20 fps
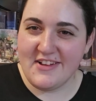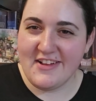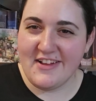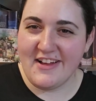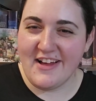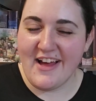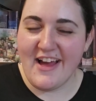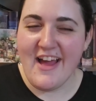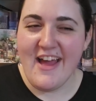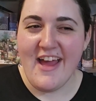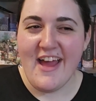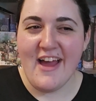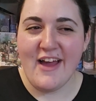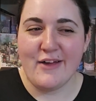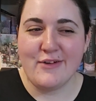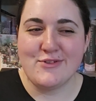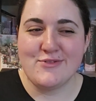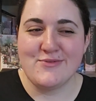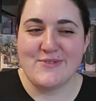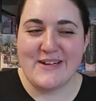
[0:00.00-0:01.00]

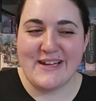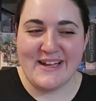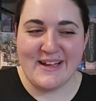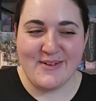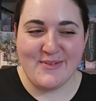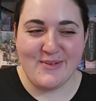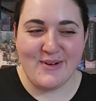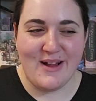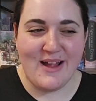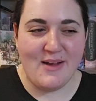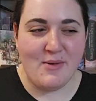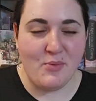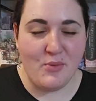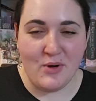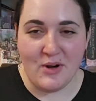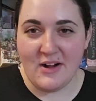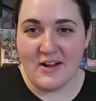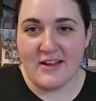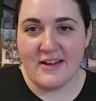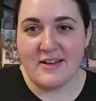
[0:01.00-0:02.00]
I was reading it at
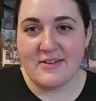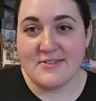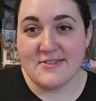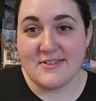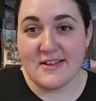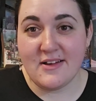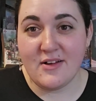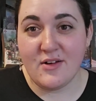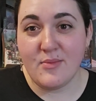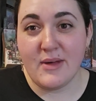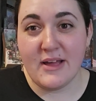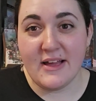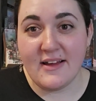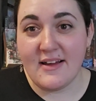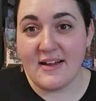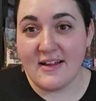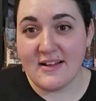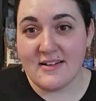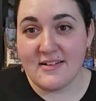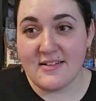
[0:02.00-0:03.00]
work and I was like, oh my
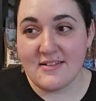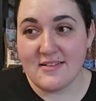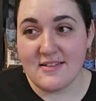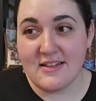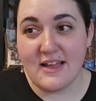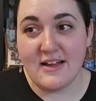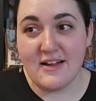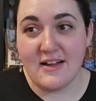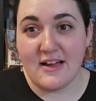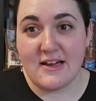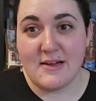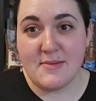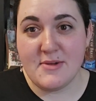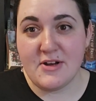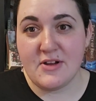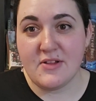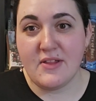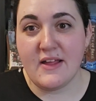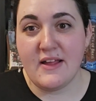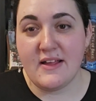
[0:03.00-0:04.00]
god, thank god I'm
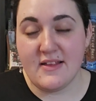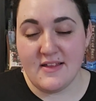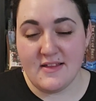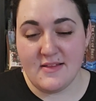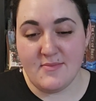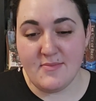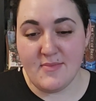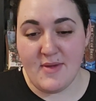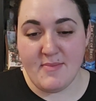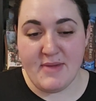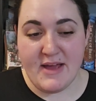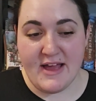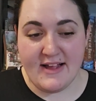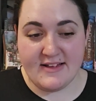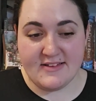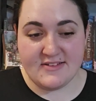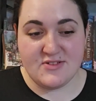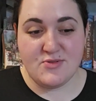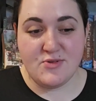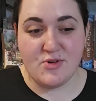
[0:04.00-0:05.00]
in, like, my
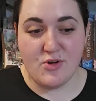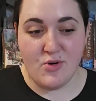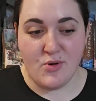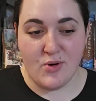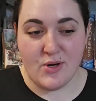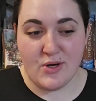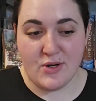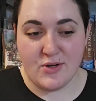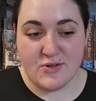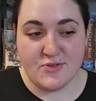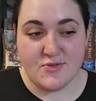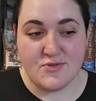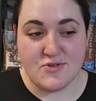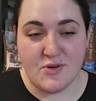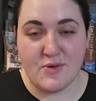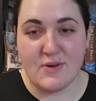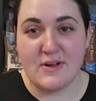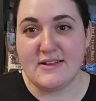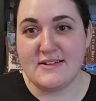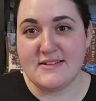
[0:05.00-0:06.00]
back is to a corner so
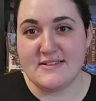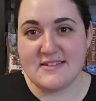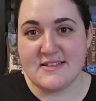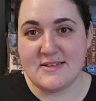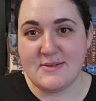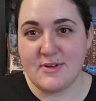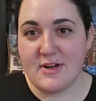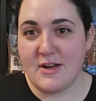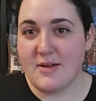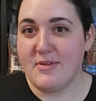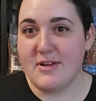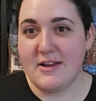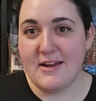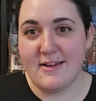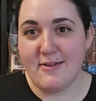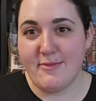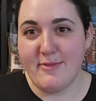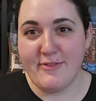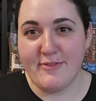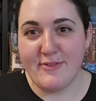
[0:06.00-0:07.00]
no one can see what I'm
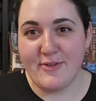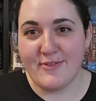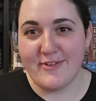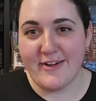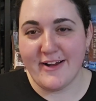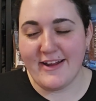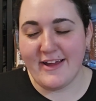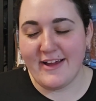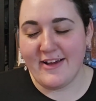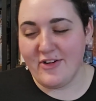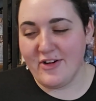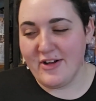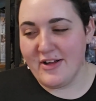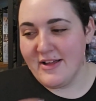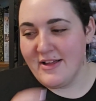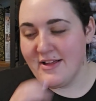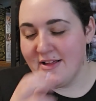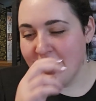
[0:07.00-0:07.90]
reading on my phone right now.